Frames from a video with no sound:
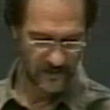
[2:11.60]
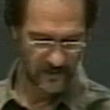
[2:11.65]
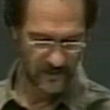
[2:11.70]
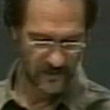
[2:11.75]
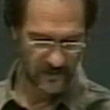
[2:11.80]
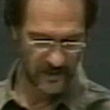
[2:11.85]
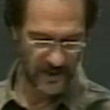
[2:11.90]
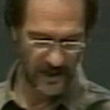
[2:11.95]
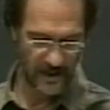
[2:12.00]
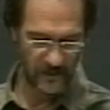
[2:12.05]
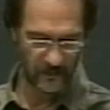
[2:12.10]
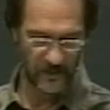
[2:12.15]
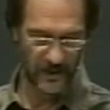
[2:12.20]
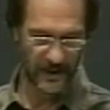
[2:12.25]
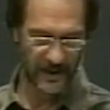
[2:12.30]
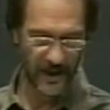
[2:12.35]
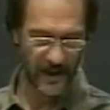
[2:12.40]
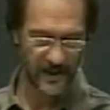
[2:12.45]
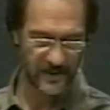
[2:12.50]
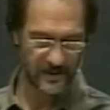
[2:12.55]
The
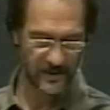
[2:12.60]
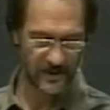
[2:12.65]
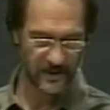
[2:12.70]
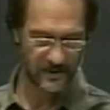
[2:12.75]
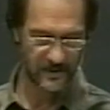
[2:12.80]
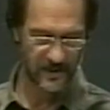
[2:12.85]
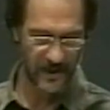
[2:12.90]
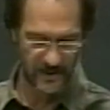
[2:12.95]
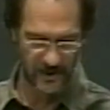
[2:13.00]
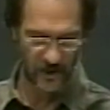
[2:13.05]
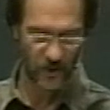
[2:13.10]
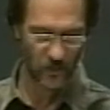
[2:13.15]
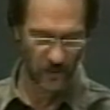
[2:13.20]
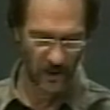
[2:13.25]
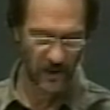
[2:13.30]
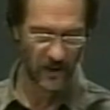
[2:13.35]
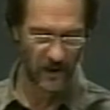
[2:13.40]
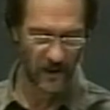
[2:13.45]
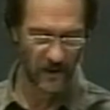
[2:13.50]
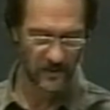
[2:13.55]
implication is that you
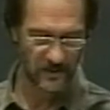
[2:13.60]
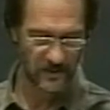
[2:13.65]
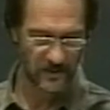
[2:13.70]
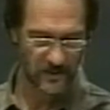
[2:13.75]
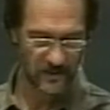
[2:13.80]
will ask.